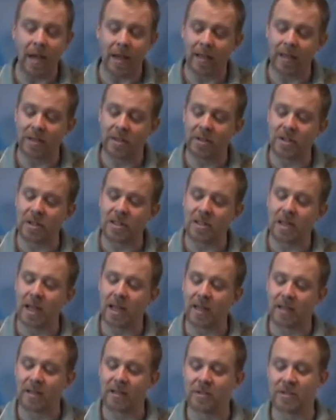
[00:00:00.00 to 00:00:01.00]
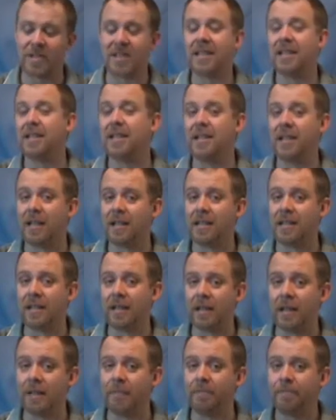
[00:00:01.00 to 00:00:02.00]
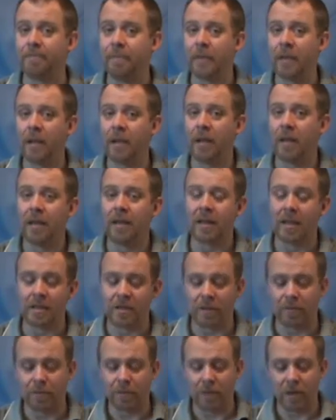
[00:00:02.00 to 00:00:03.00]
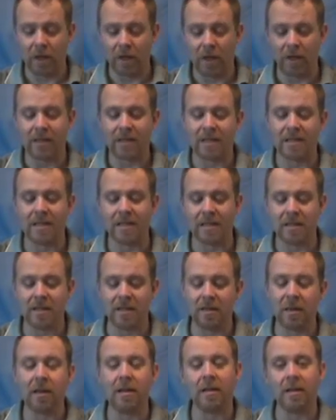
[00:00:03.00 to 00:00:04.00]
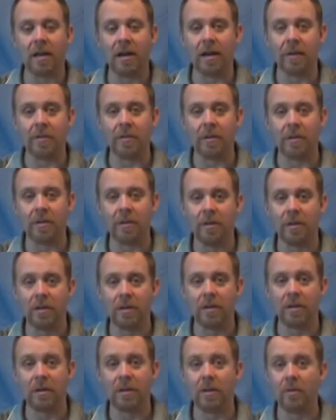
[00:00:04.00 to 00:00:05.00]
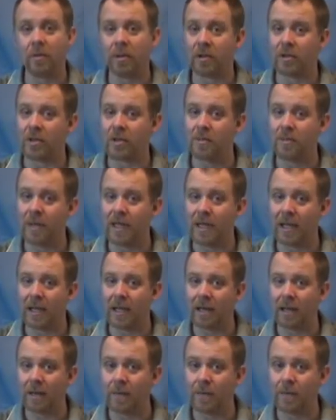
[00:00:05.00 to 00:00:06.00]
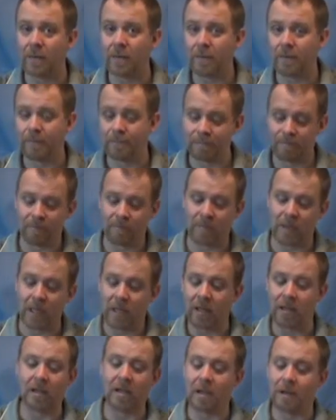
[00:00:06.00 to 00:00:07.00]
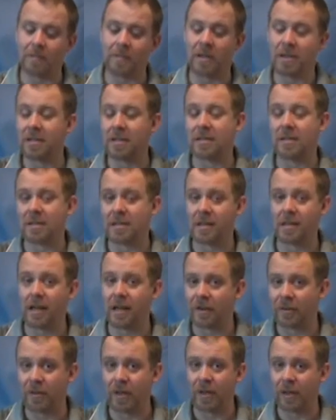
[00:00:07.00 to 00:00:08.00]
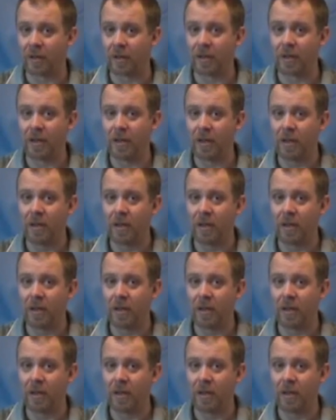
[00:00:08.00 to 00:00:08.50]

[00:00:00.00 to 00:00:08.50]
And it's just got little skid nuts in it that you put on the skids of your helicopter so that when you're spinning up, the helicopter doesn't slide around.